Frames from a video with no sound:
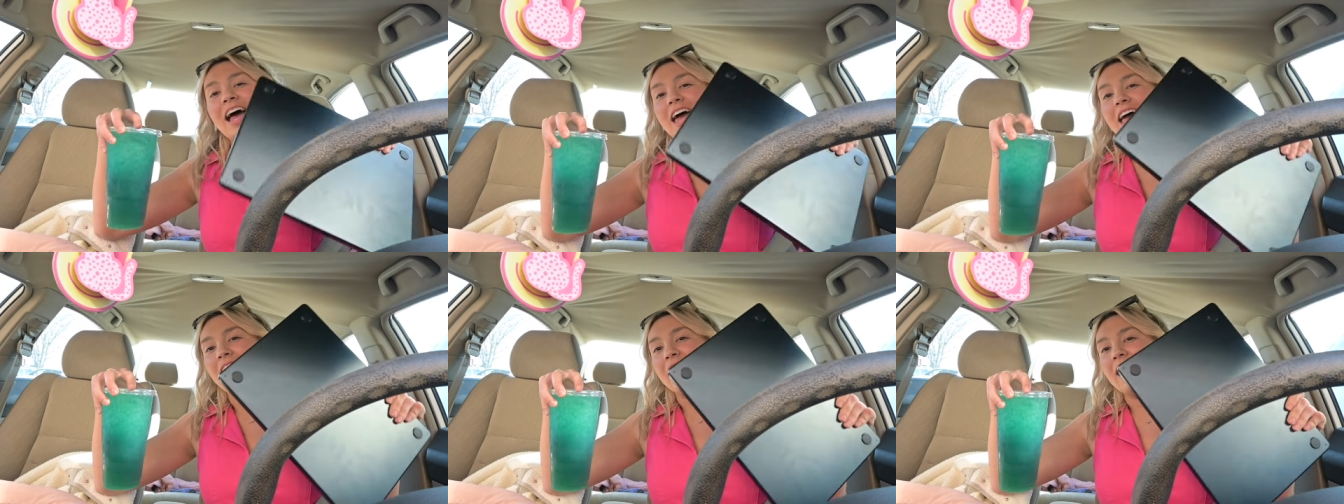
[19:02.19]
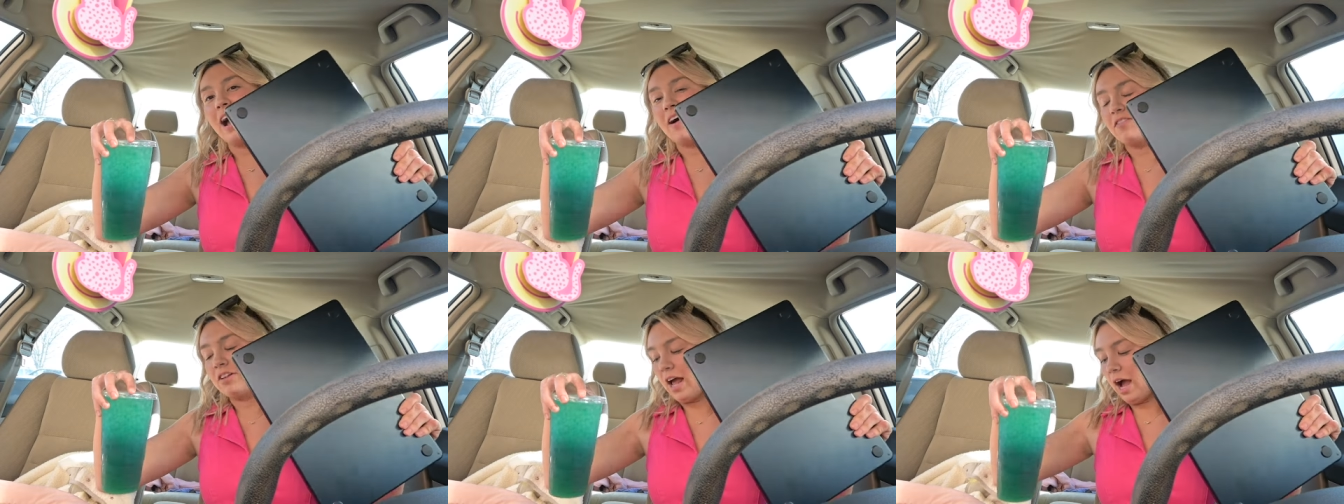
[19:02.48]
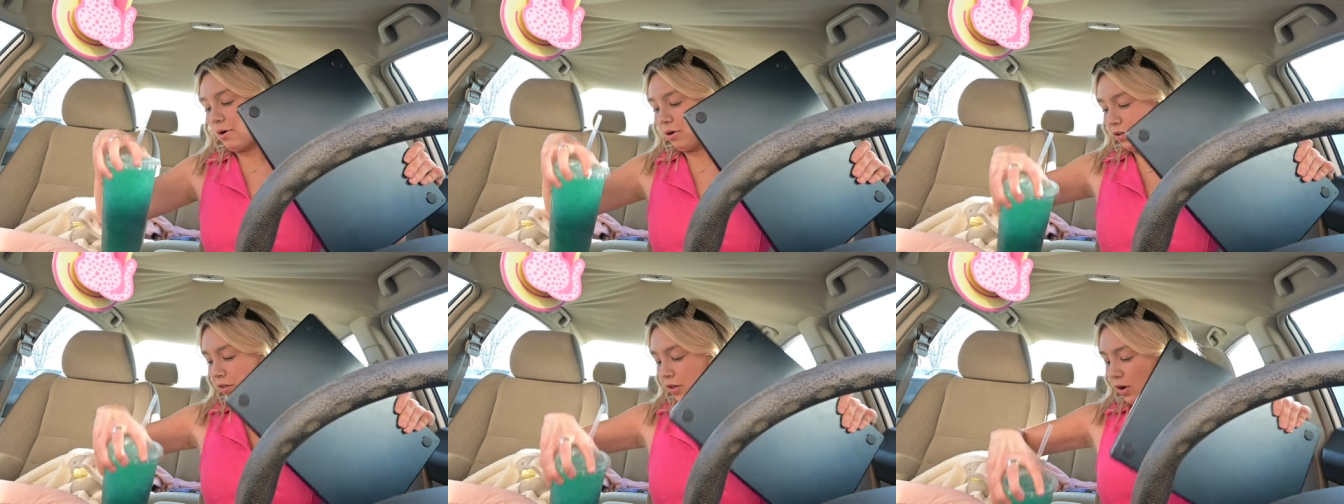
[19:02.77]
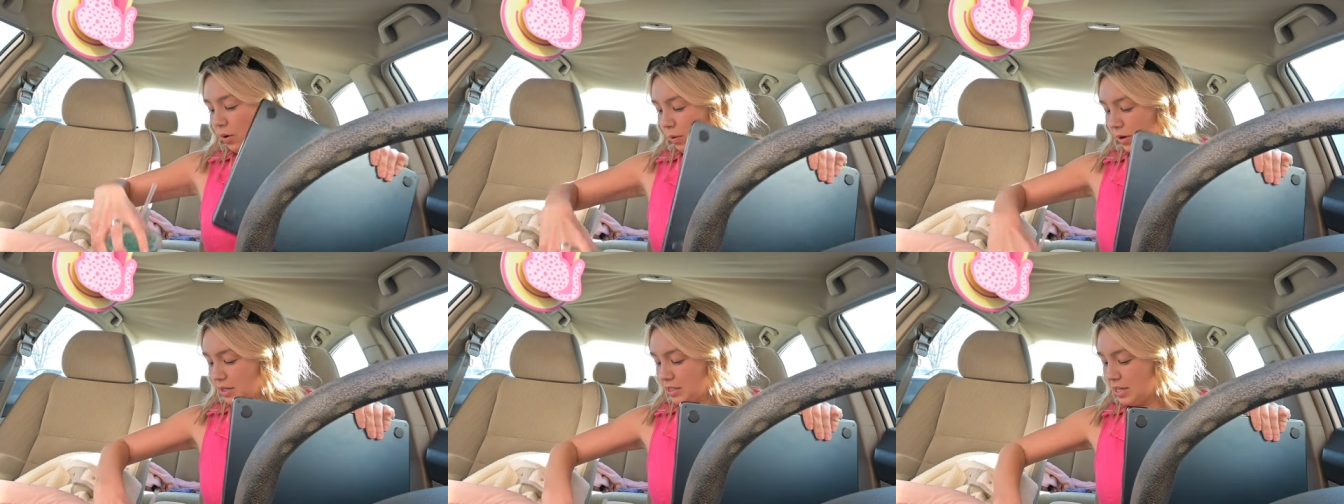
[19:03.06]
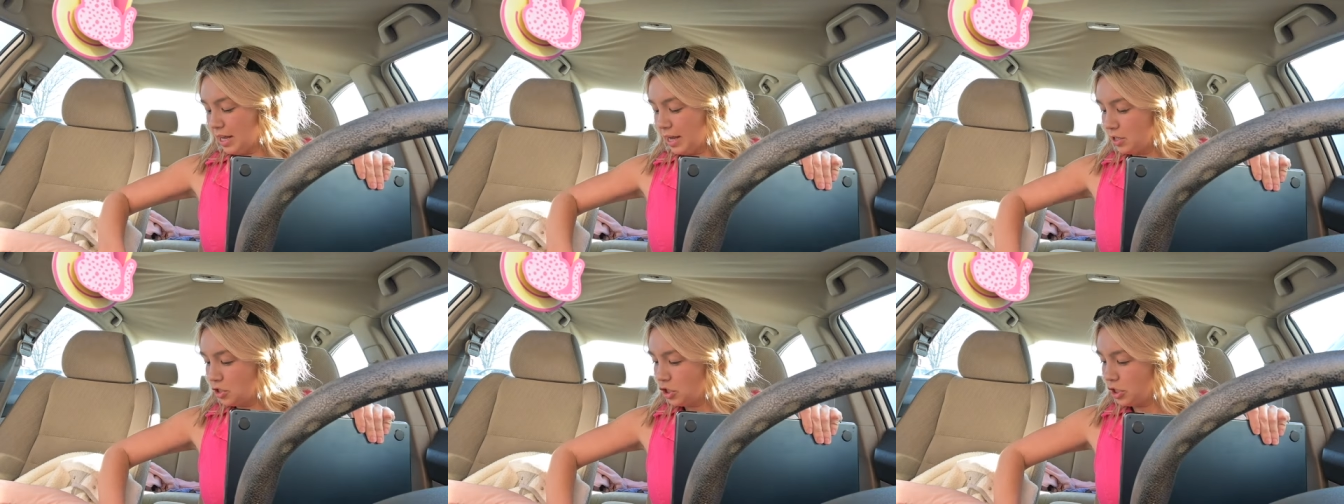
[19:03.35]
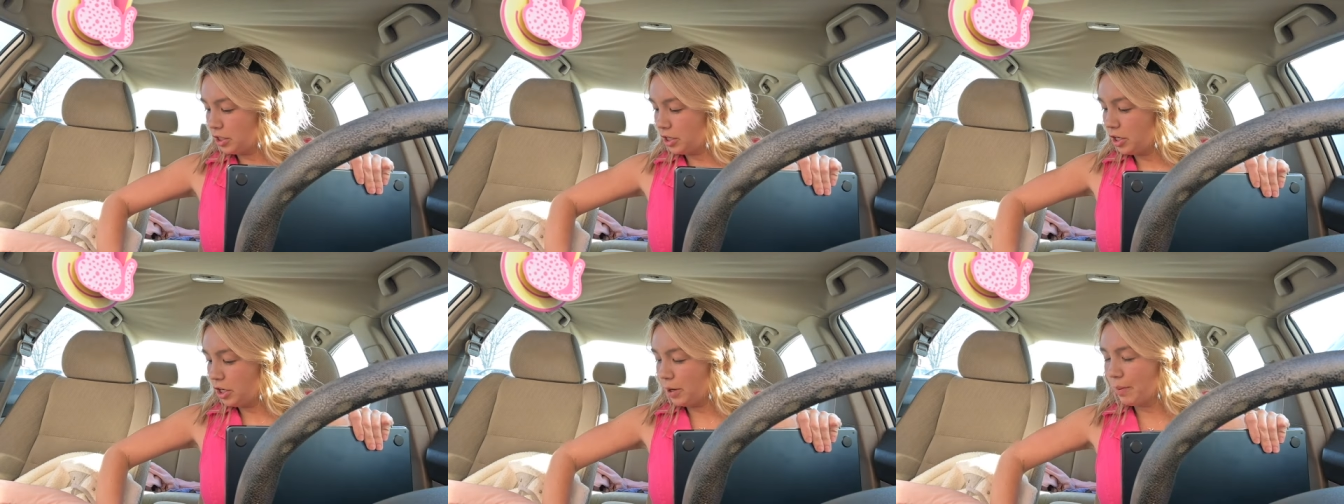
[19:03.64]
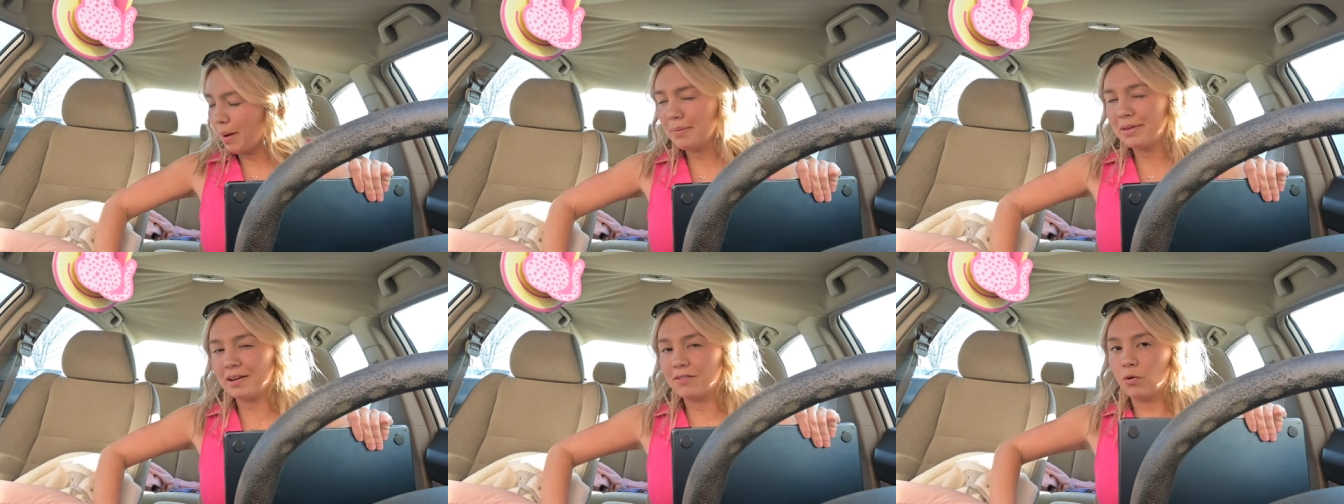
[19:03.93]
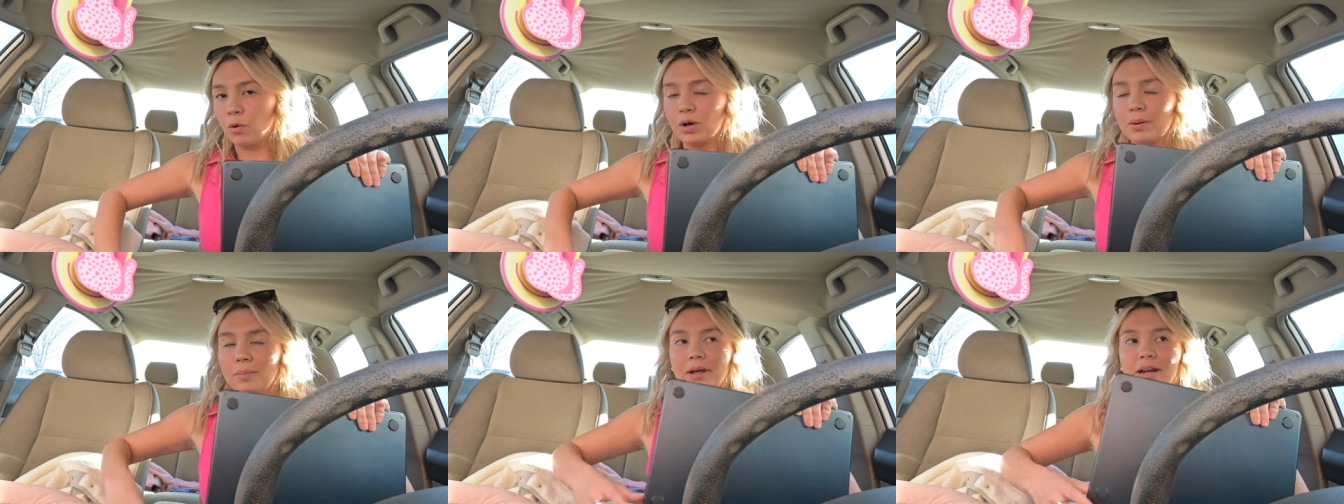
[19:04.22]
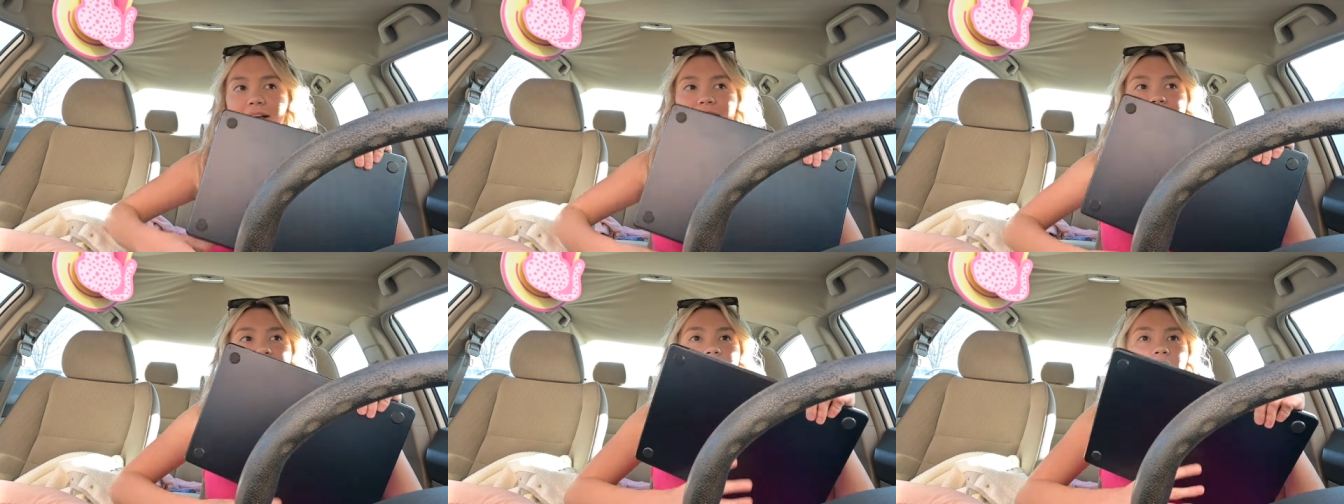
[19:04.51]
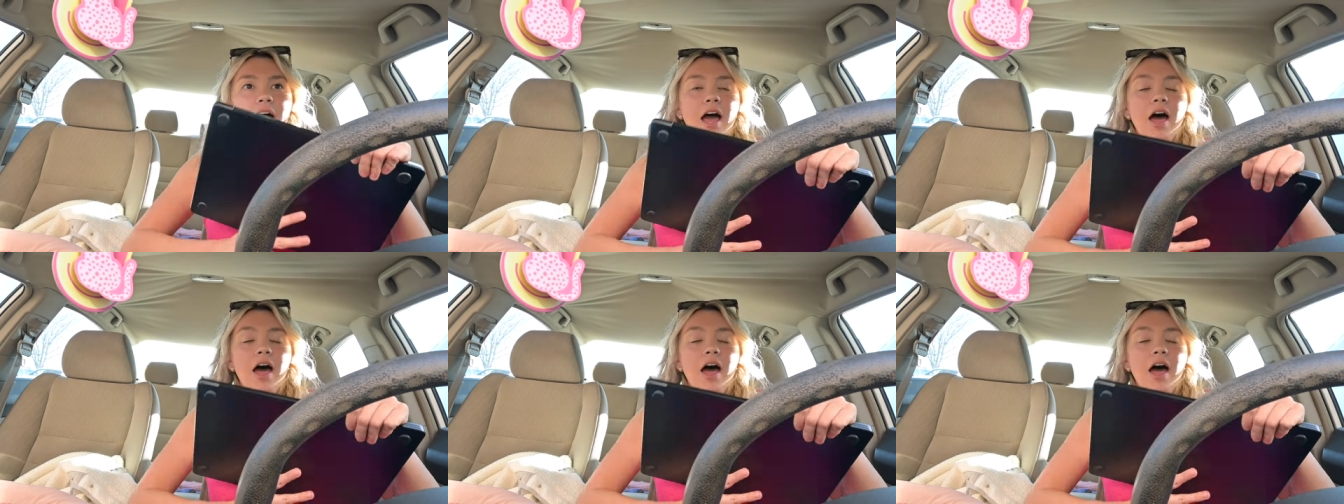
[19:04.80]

and have an hour long work session here, maybe like 40 minutes.